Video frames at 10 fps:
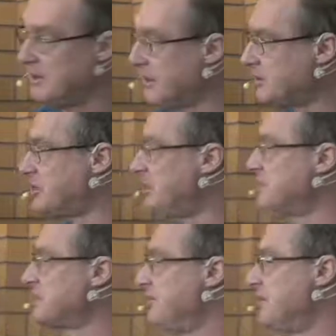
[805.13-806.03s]
the
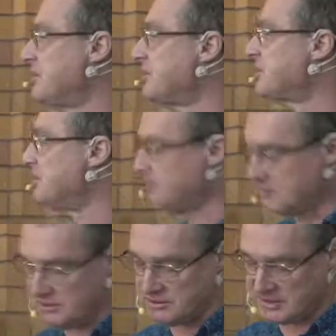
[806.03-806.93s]
demons come out of
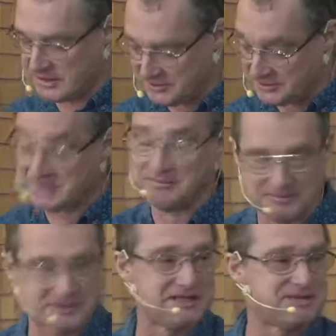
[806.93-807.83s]
the
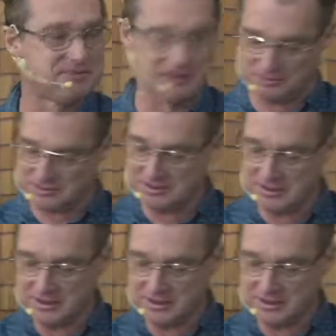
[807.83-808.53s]
demon-possessed people,